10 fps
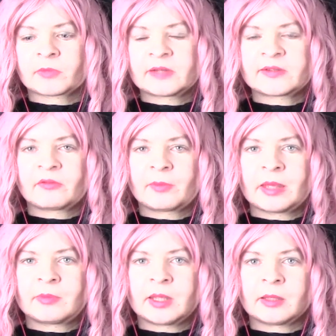Let's have a
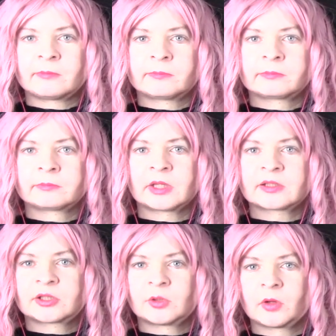baby.
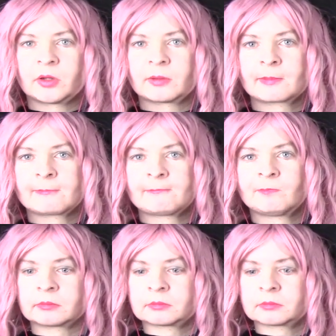Let's do it.
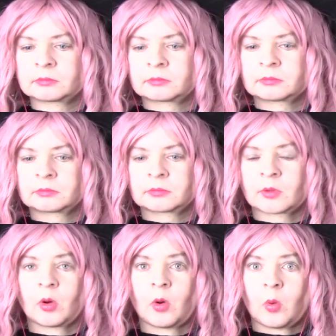What did the doctor
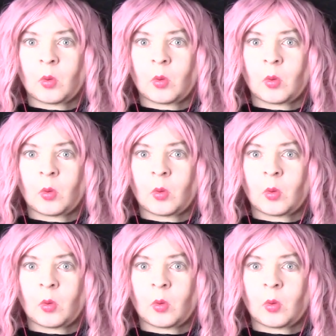say?